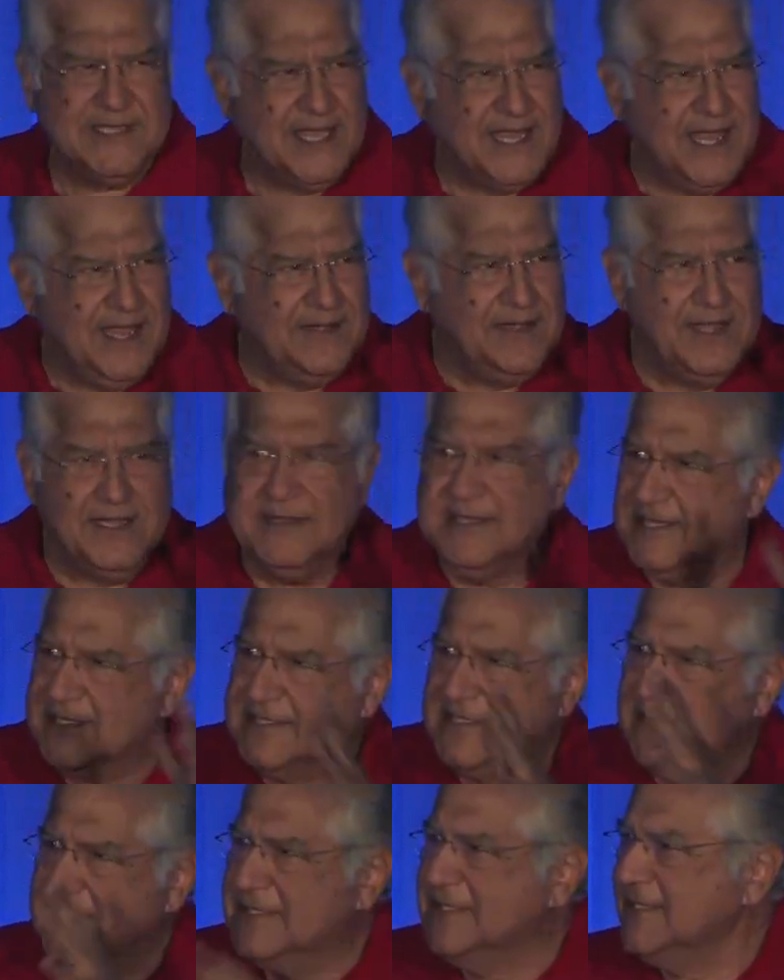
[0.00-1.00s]
I did this,
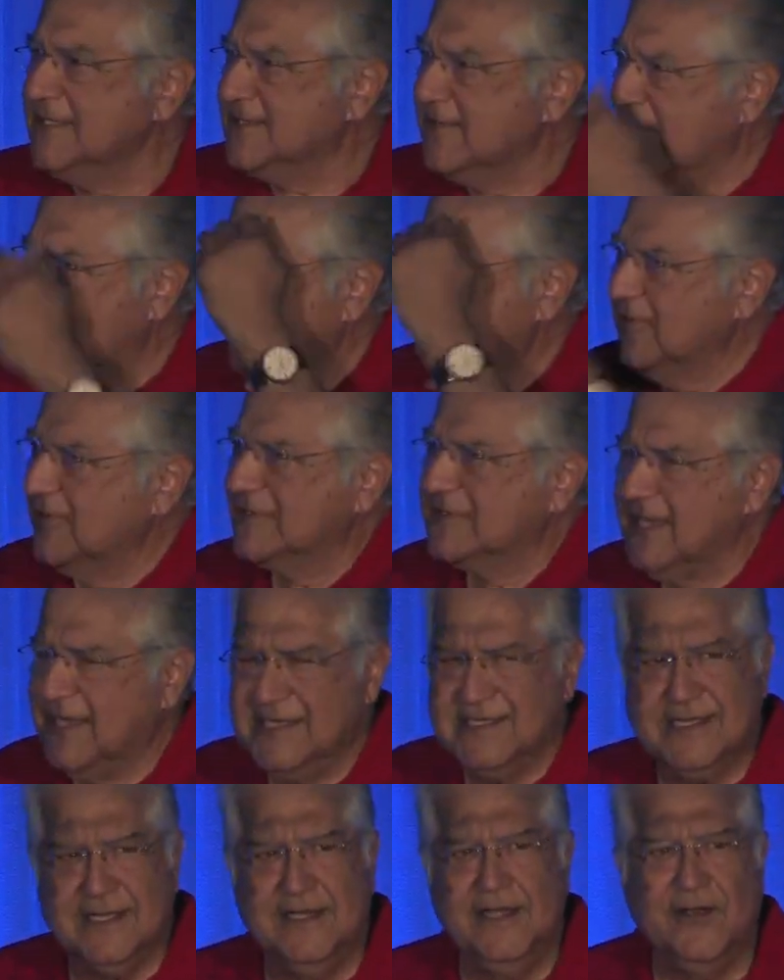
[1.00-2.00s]
this, this, all those
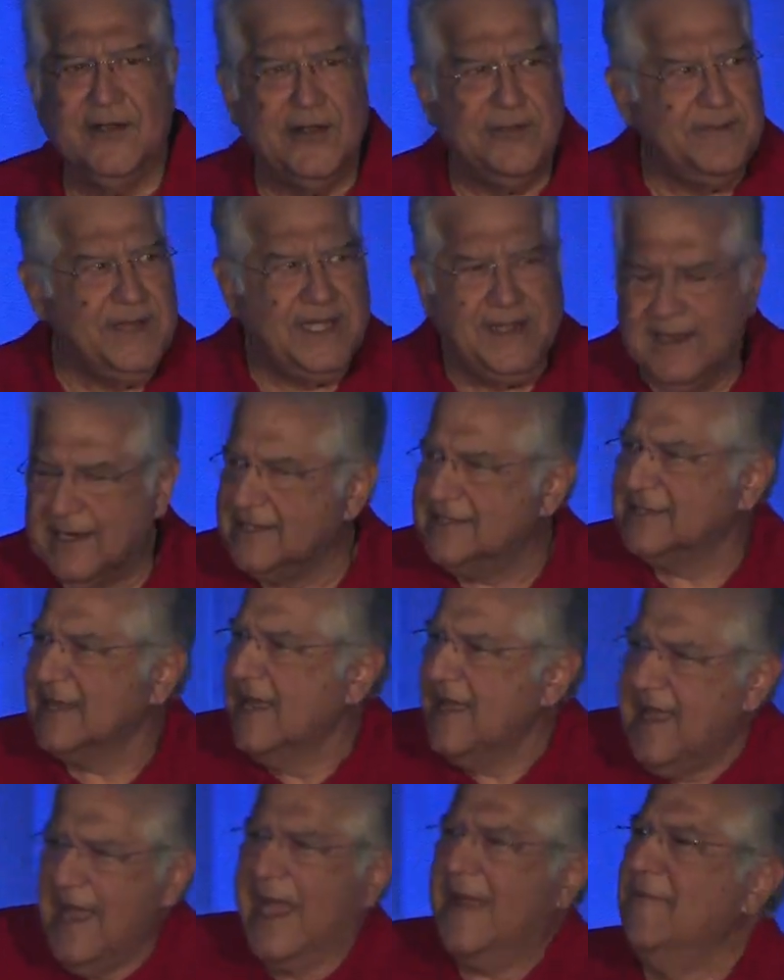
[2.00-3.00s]
guys turned out to be duds,
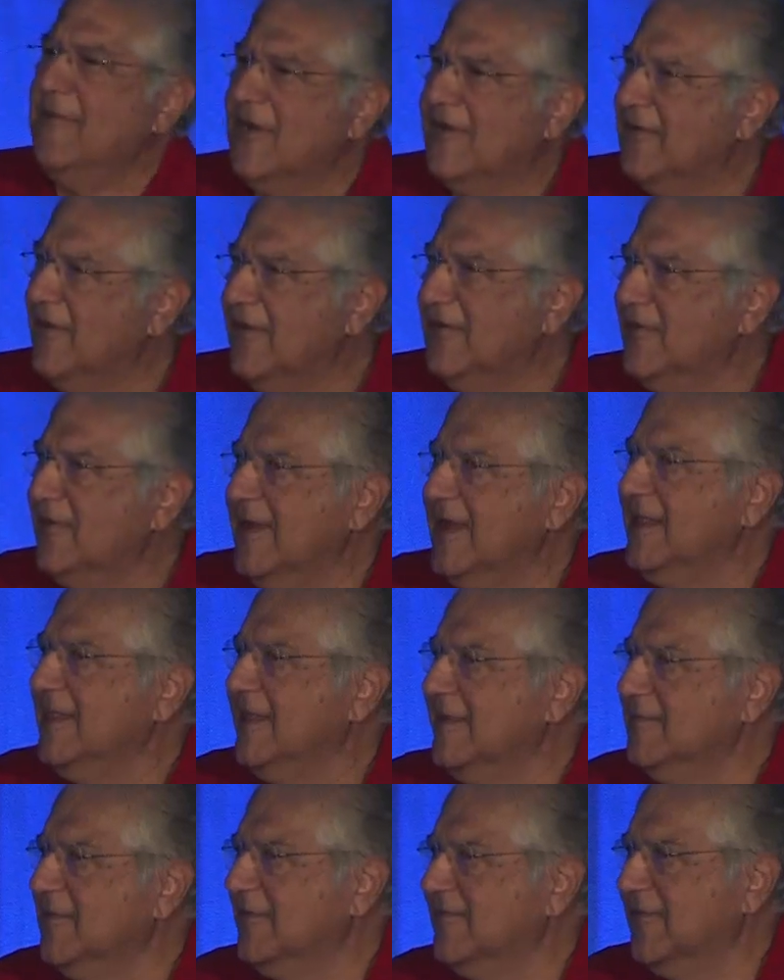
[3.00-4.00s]
I'm not going to do
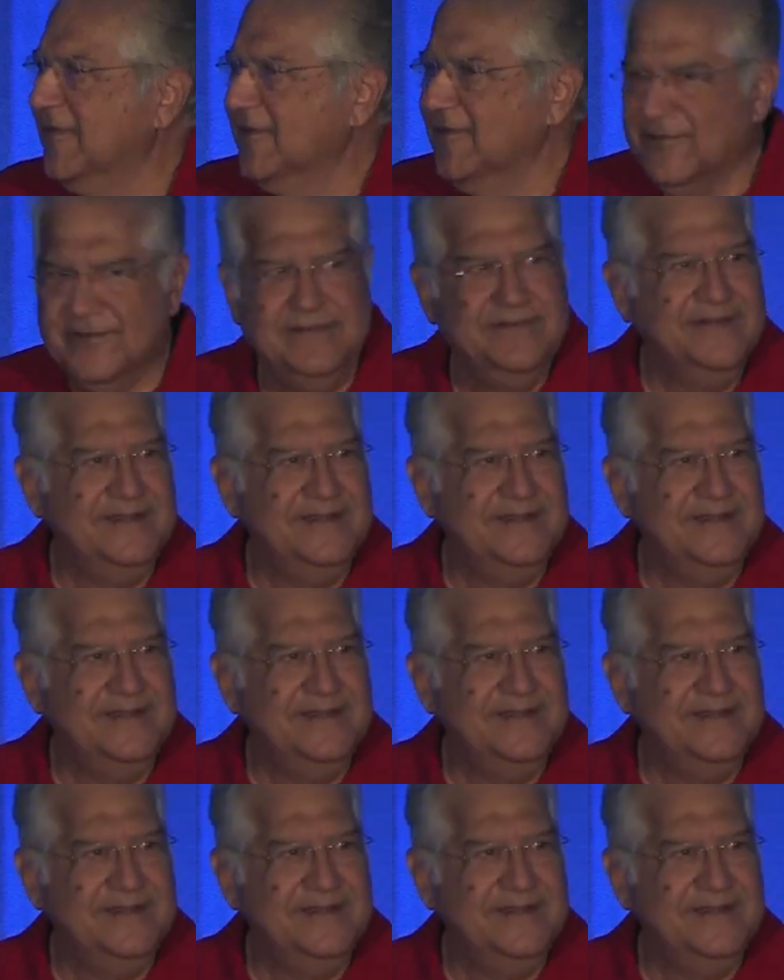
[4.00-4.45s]
anything more for you.